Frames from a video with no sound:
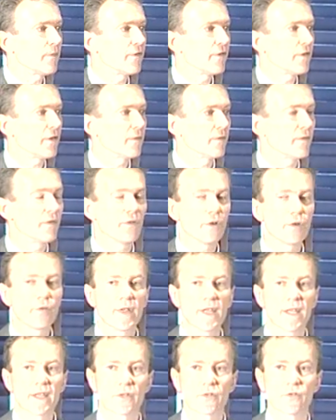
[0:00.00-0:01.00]
from the
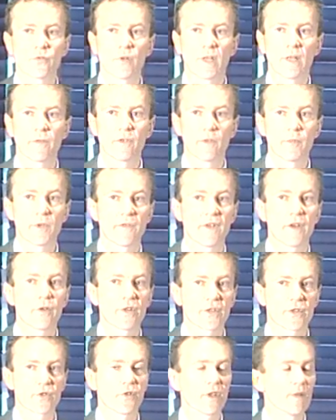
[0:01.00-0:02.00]
very
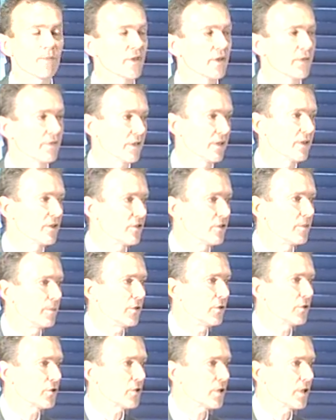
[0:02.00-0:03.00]
extremes of the
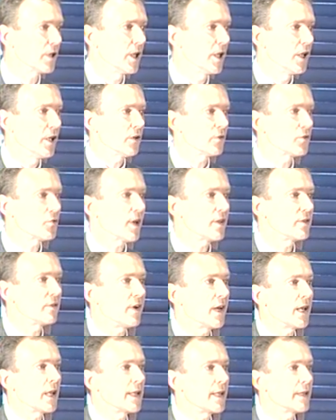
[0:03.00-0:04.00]
distribution, and try to
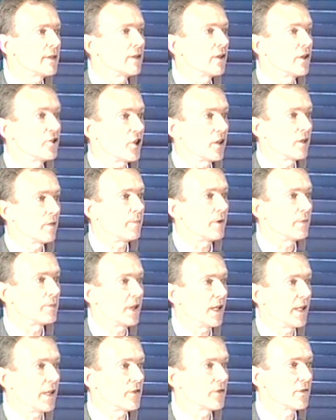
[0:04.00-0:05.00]
validate in a general
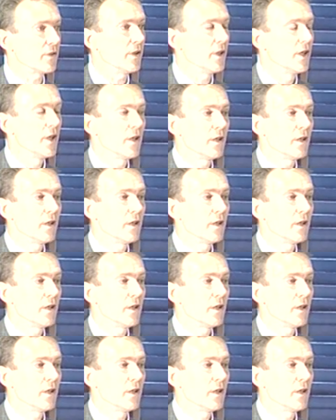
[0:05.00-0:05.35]
population.